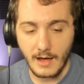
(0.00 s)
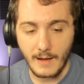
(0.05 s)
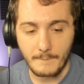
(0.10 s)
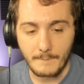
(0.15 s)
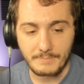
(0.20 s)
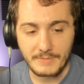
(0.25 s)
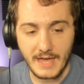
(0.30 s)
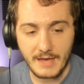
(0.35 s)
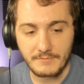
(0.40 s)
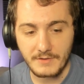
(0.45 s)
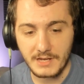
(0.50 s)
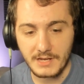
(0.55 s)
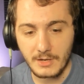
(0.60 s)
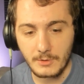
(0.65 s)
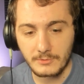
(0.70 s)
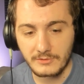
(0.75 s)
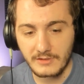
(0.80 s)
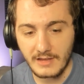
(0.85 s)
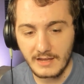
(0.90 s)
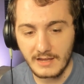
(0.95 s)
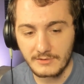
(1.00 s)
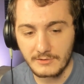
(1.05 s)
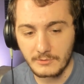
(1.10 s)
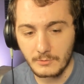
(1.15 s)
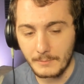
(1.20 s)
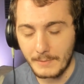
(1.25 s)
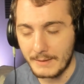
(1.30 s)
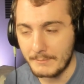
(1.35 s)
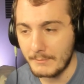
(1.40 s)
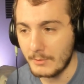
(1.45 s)
That video
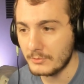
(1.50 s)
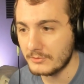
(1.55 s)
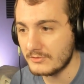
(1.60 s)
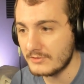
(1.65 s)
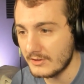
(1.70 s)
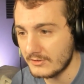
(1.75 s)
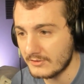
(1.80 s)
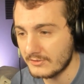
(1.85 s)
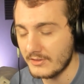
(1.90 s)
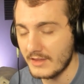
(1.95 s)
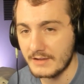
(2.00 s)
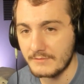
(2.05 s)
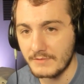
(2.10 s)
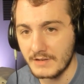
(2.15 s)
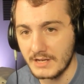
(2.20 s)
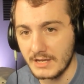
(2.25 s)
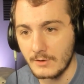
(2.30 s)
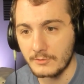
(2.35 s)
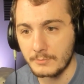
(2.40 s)
stands as one of my most disliked